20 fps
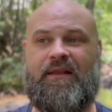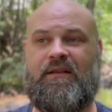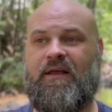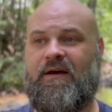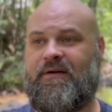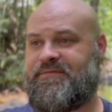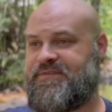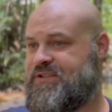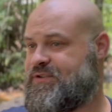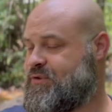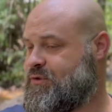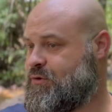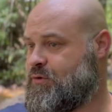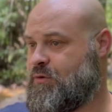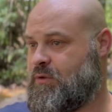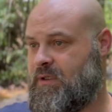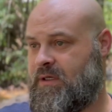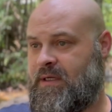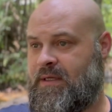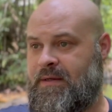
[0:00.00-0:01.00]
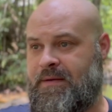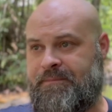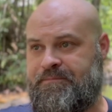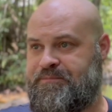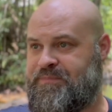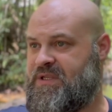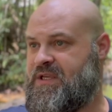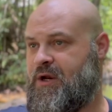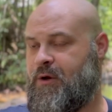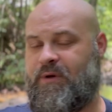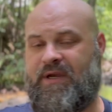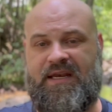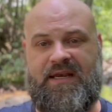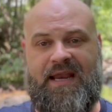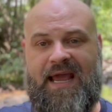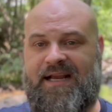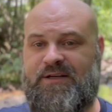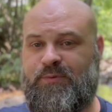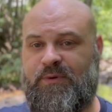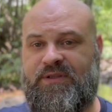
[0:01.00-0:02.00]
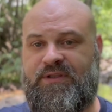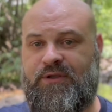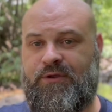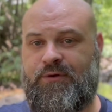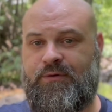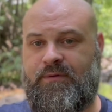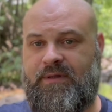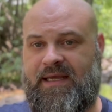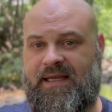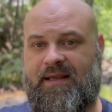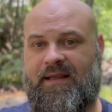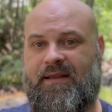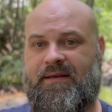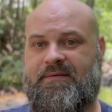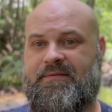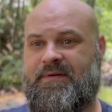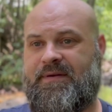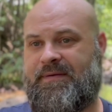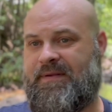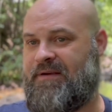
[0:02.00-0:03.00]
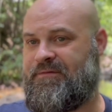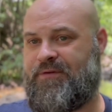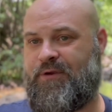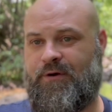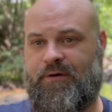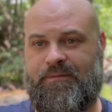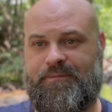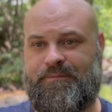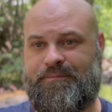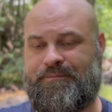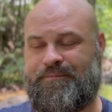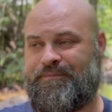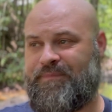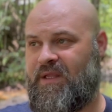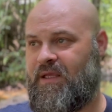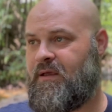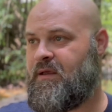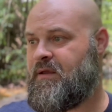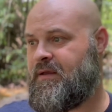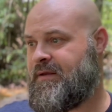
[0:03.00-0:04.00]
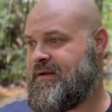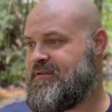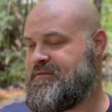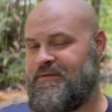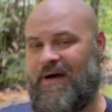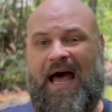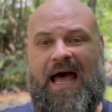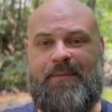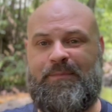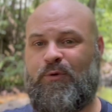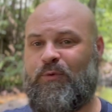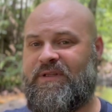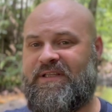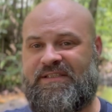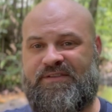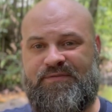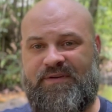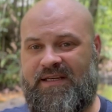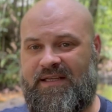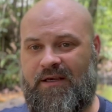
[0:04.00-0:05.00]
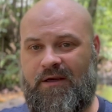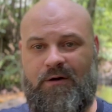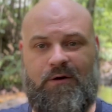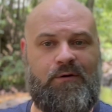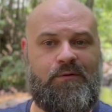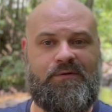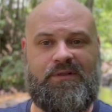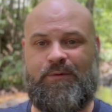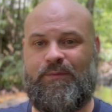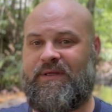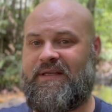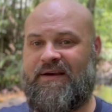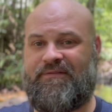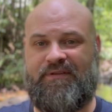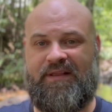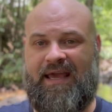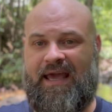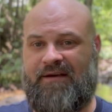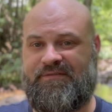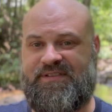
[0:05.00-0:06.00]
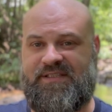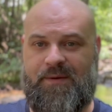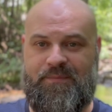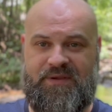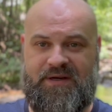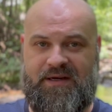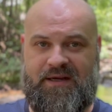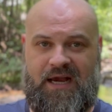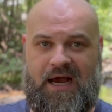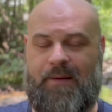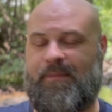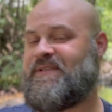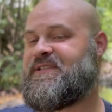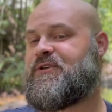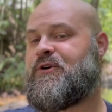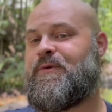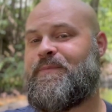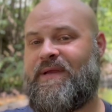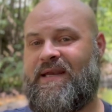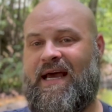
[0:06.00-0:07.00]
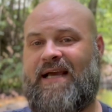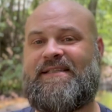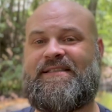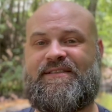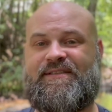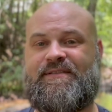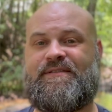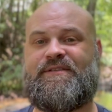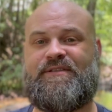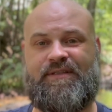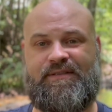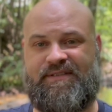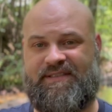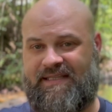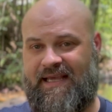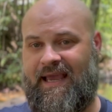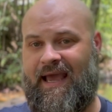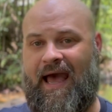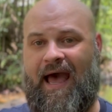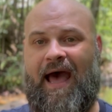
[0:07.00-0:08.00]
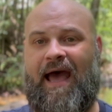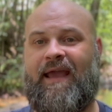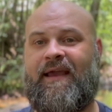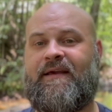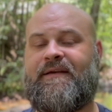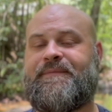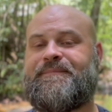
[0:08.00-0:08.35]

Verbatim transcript: love to, you know, connect with you. And if you're vibing with this video, then we definitely have something in common. So it'd be nice to say hi,